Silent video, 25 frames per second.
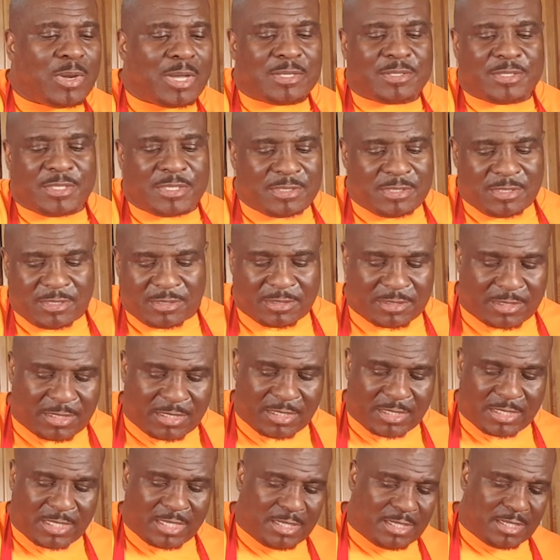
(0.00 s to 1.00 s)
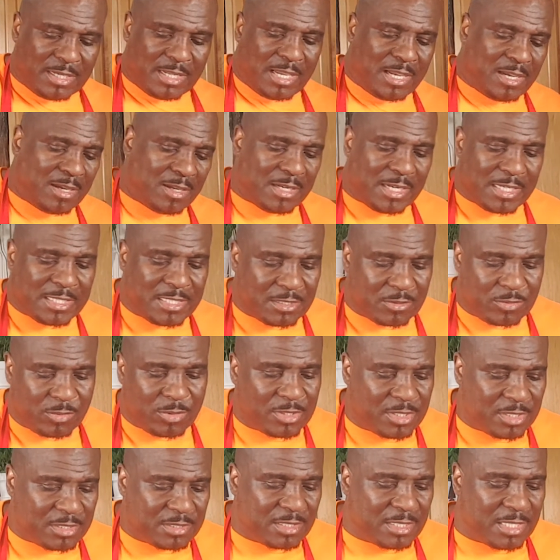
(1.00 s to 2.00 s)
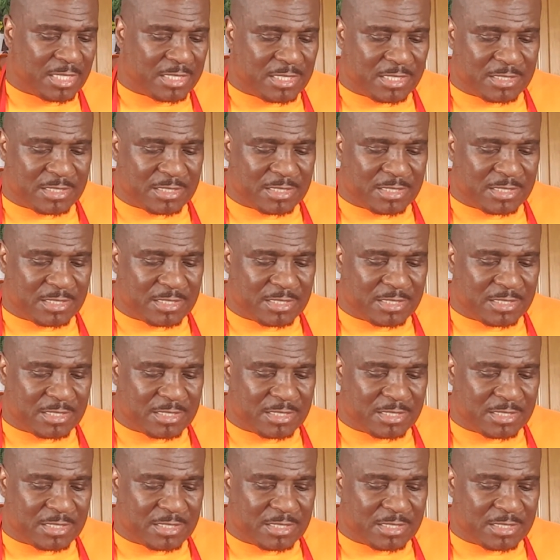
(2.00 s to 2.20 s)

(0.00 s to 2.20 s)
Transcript: while this is cooking down, I just want this to get